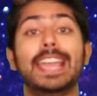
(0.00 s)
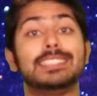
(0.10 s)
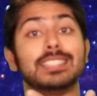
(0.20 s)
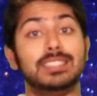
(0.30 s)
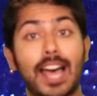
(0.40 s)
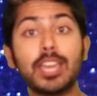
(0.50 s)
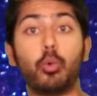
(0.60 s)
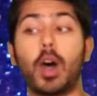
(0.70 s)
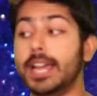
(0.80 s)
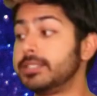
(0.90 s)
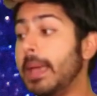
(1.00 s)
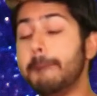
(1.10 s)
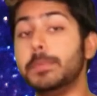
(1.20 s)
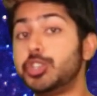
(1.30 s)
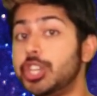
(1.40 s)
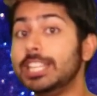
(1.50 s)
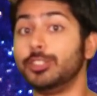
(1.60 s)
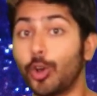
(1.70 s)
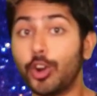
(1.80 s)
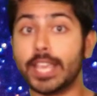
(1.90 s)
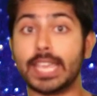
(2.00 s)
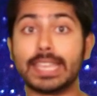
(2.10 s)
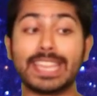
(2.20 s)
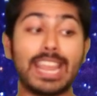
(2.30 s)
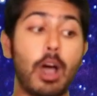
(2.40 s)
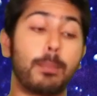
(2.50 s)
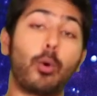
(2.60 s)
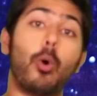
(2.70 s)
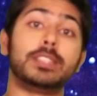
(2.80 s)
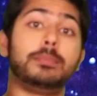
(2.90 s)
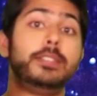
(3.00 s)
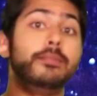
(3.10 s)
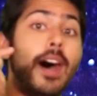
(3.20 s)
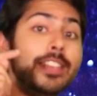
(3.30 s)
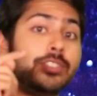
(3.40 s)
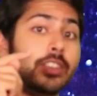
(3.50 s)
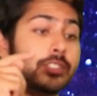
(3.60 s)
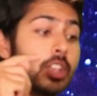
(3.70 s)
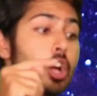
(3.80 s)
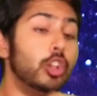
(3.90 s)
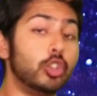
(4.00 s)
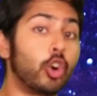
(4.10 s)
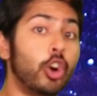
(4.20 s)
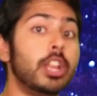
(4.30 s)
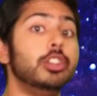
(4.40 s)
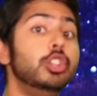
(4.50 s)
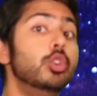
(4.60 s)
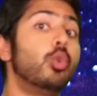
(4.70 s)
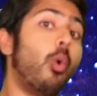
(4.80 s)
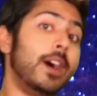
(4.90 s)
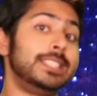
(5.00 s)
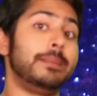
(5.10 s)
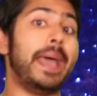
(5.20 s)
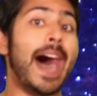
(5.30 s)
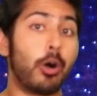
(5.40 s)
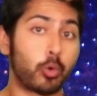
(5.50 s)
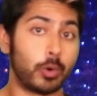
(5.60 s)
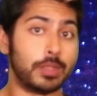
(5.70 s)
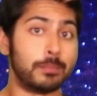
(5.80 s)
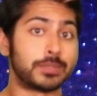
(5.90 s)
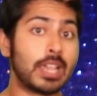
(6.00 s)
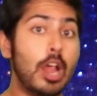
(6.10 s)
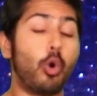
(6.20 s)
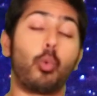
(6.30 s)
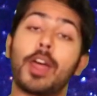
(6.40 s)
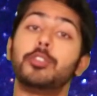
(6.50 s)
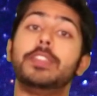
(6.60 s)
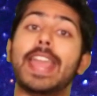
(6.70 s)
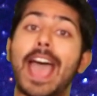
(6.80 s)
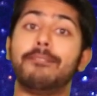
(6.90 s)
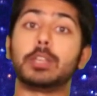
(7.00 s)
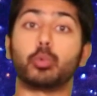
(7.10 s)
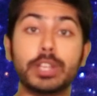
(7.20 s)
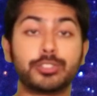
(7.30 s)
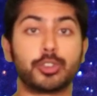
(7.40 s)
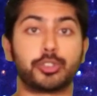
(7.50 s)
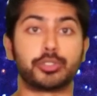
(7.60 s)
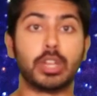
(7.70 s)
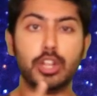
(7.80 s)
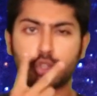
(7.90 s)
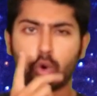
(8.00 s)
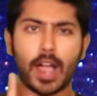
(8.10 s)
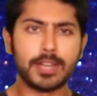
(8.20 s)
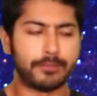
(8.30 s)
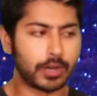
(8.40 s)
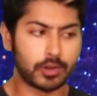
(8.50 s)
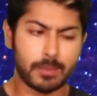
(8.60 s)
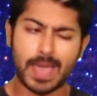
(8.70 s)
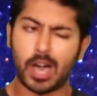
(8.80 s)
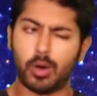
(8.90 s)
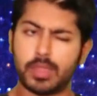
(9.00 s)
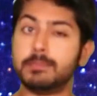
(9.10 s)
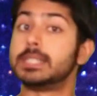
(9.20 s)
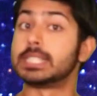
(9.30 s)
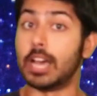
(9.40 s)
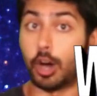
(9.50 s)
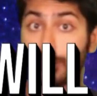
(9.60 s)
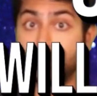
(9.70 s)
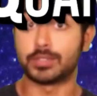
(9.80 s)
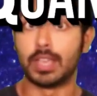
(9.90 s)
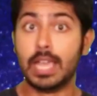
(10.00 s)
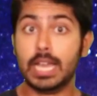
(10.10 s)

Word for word: and likewise, machine learning can help quantum devices learn new quantum algorithms rather than having researchers try to figure them out themselves.